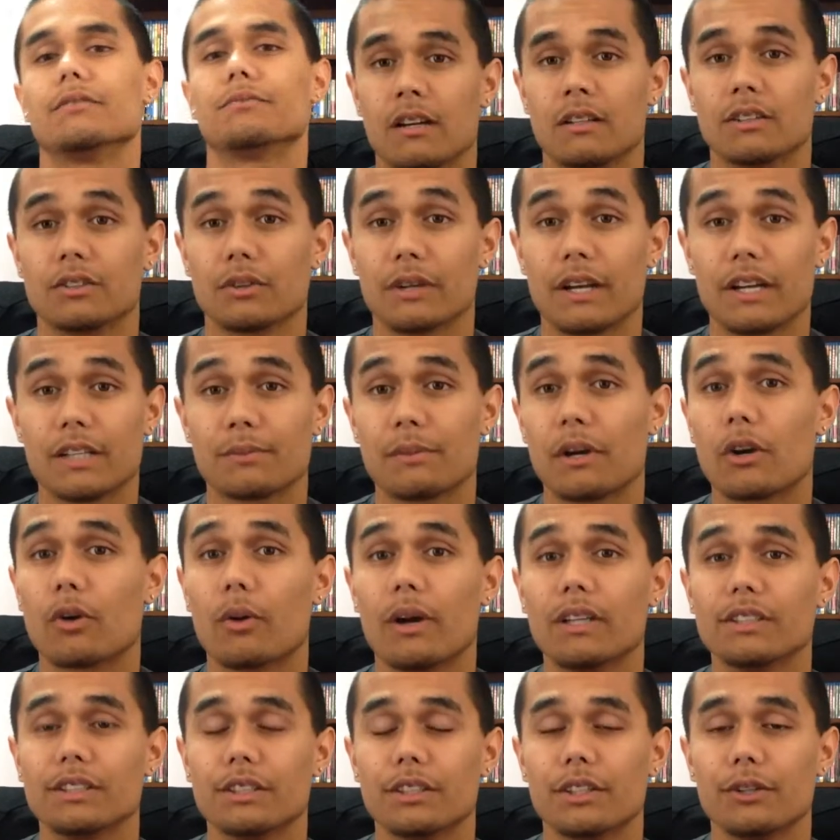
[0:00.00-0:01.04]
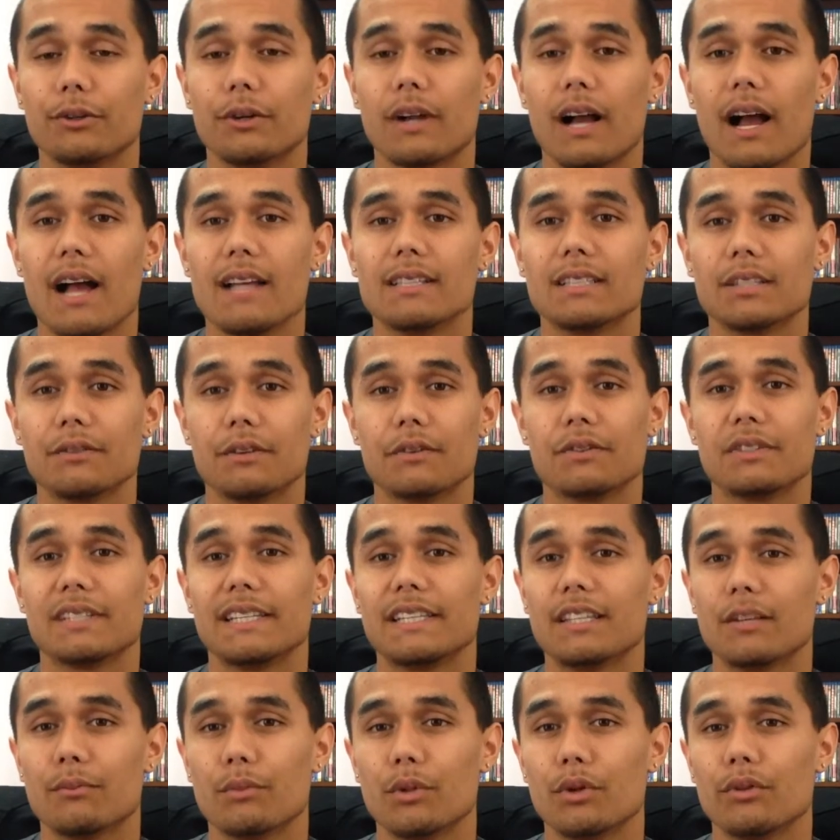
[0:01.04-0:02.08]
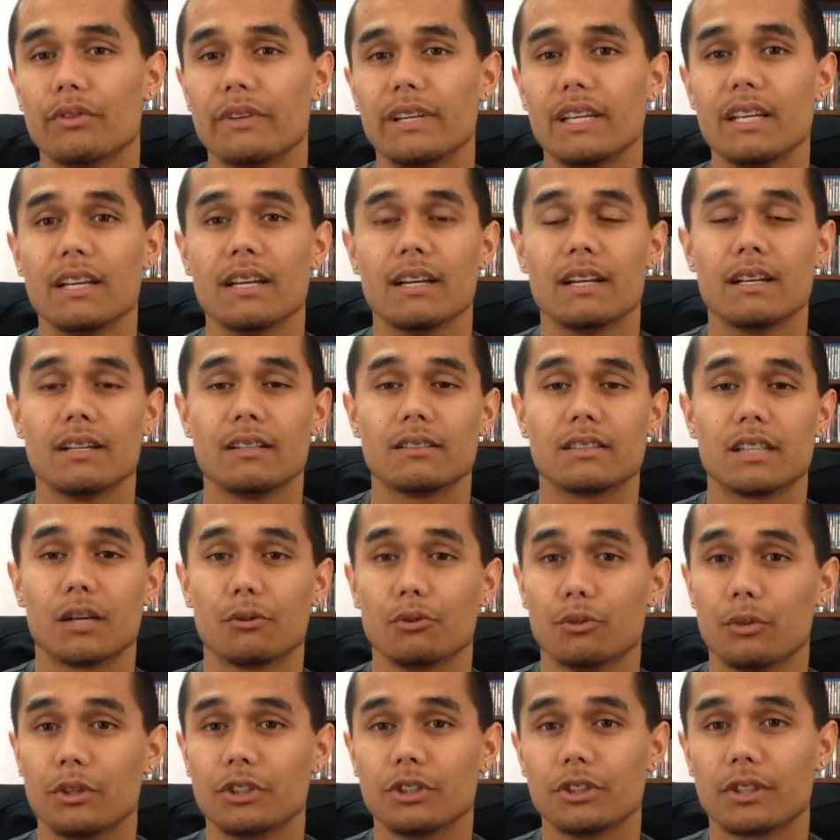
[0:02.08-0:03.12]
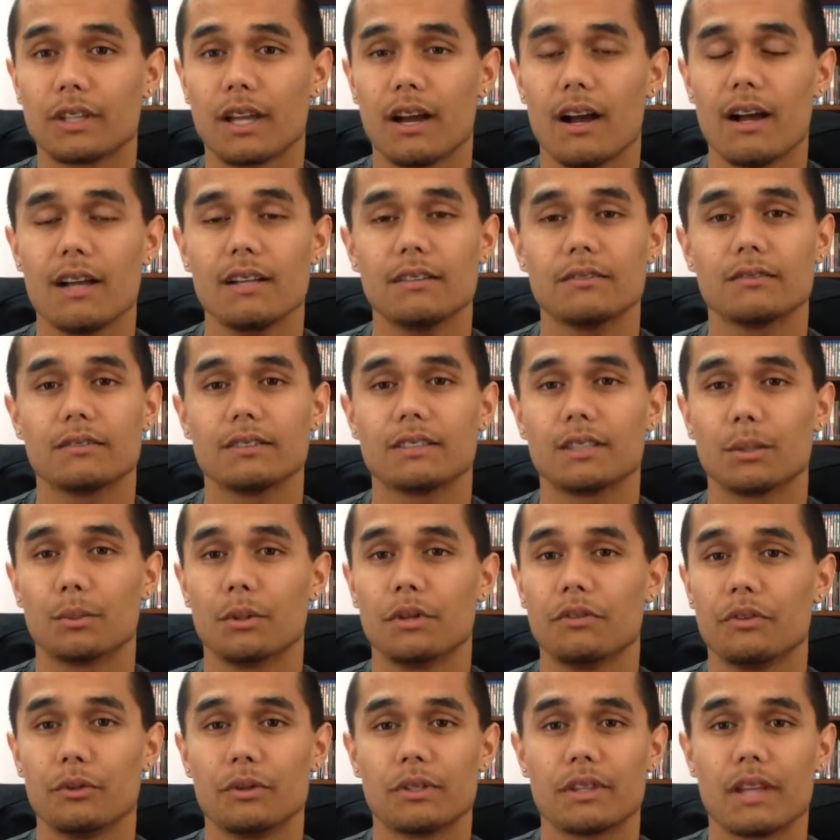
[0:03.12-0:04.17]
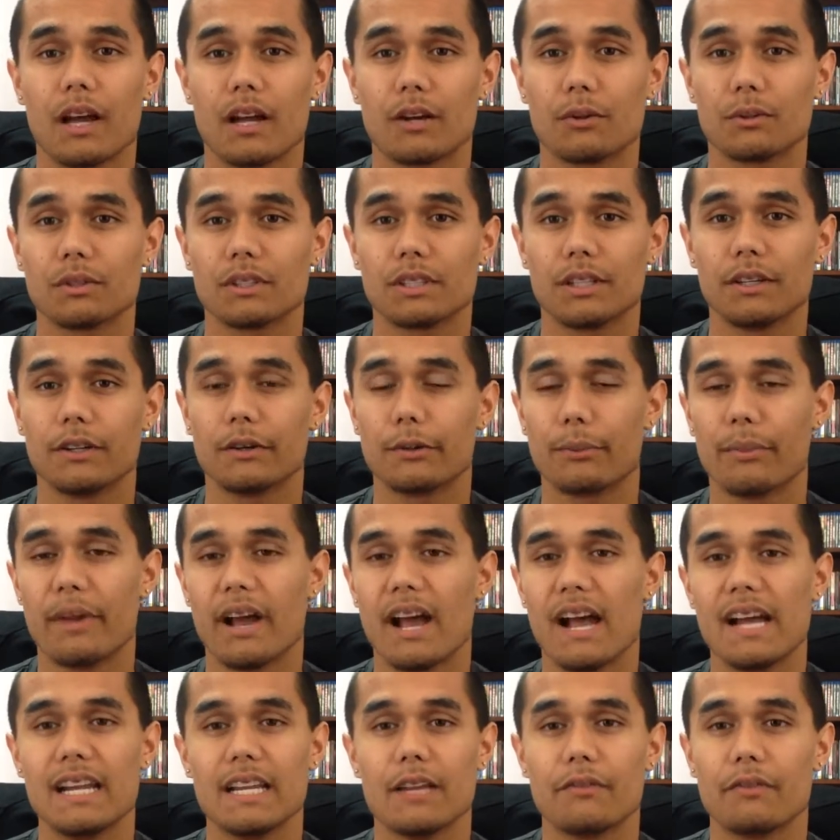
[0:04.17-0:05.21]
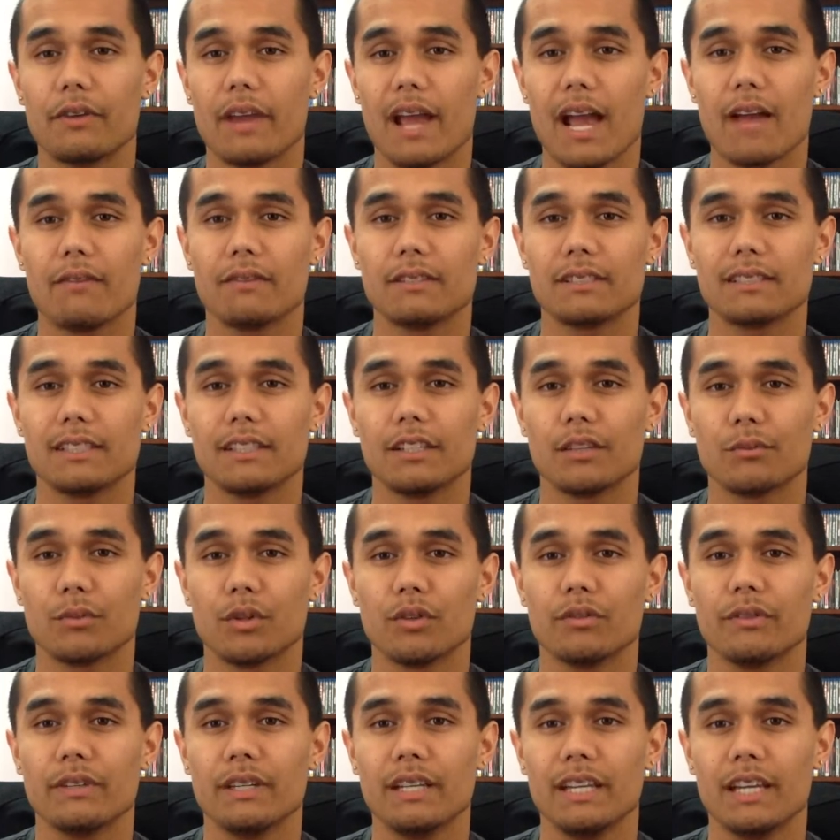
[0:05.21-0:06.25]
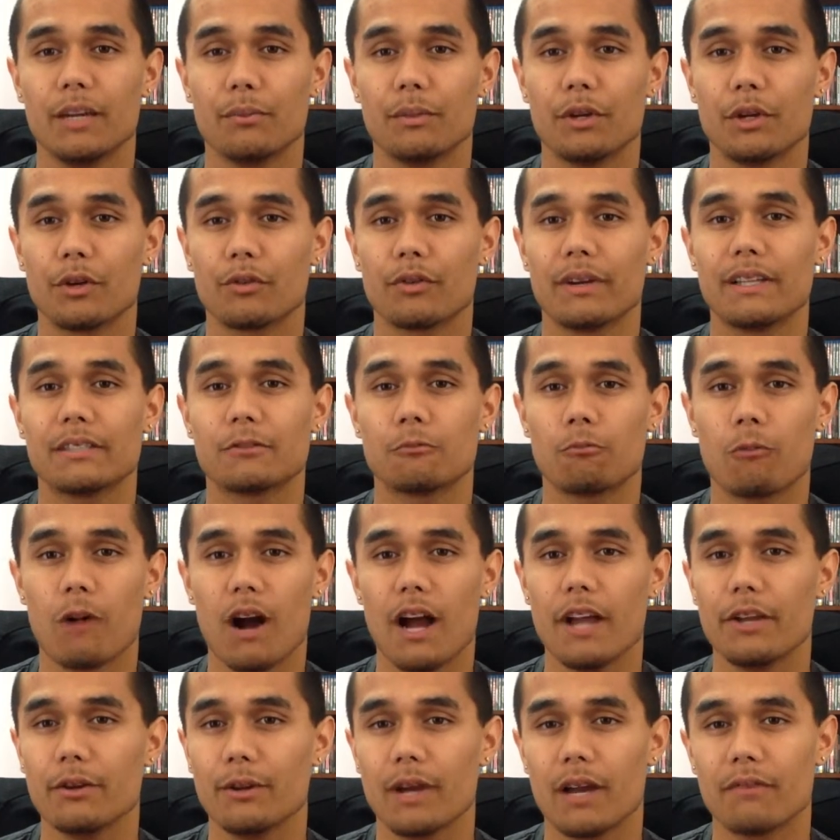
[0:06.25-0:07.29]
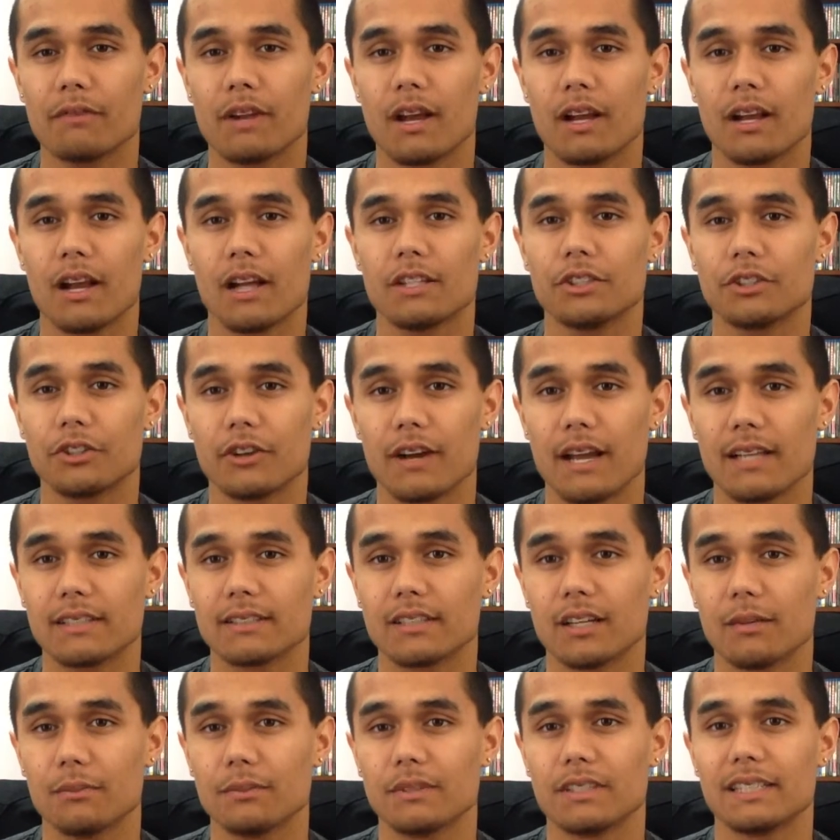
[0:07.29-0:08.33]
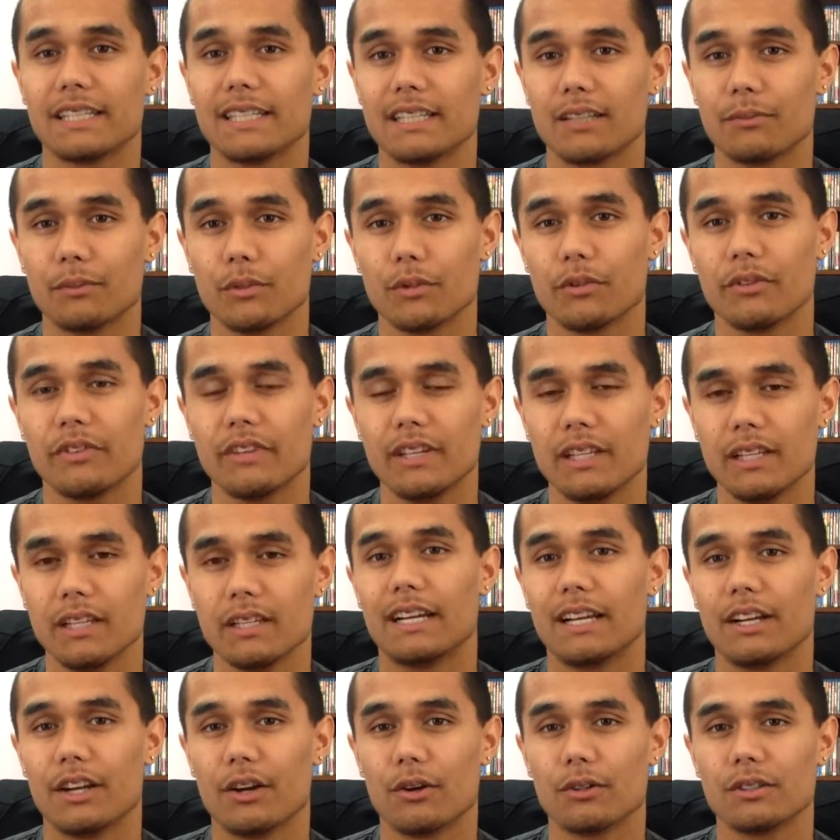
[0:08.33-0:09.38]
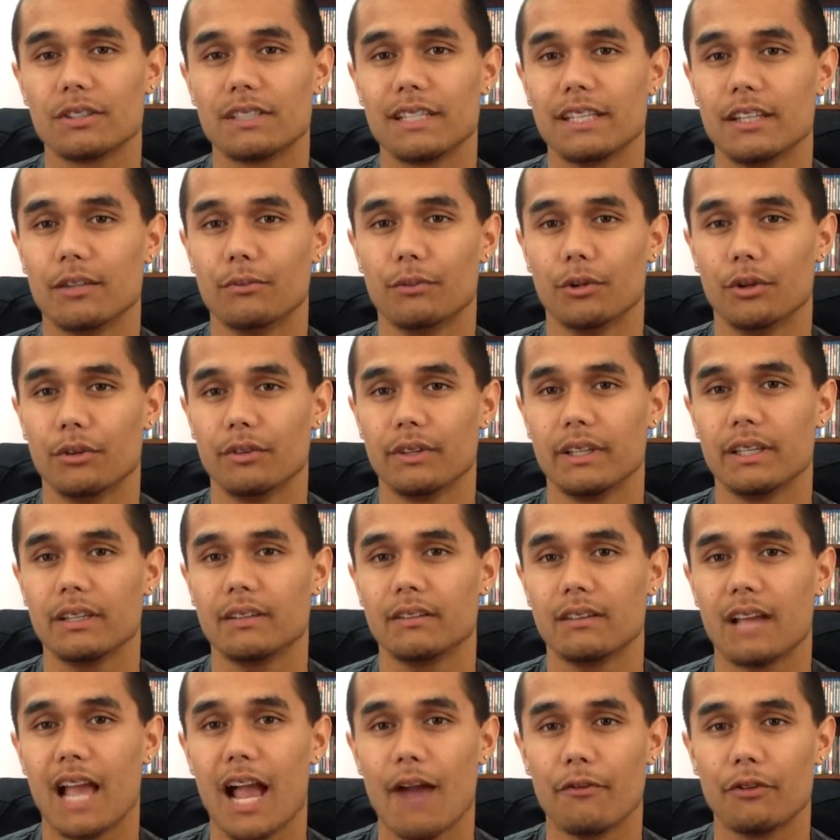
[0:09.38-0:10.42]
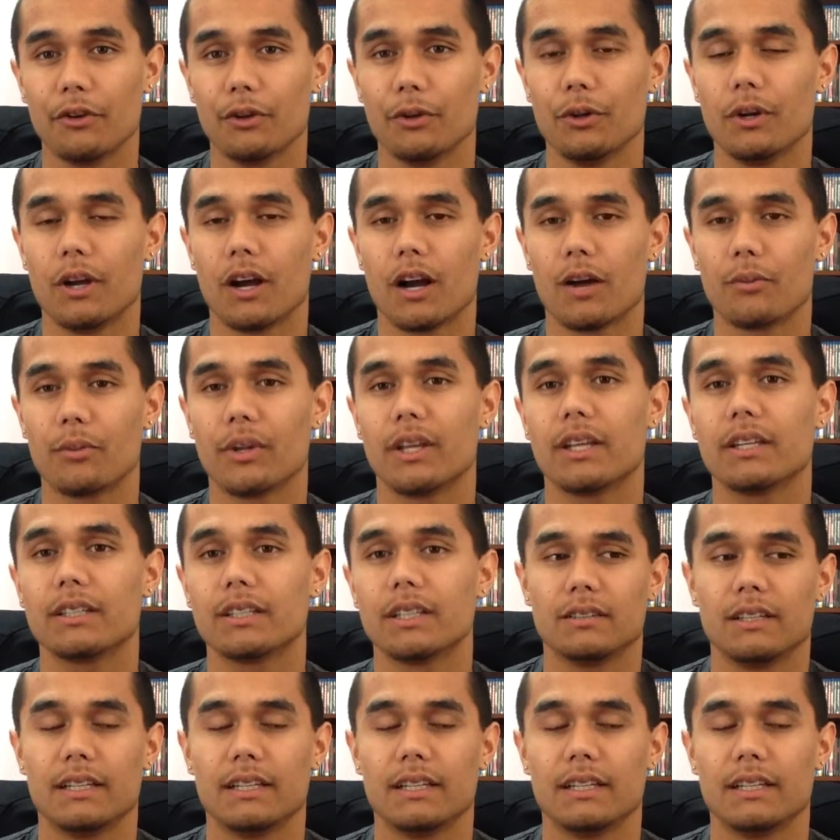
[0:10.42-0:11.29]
So here's my question to you guys. If you've seen the movie, tell me what you thought, and tell me if you thought it was good or bad. And if you haven't seen your movie, give me a reason why you have not got your ass up and seen the movie, and go see the movie after you comment.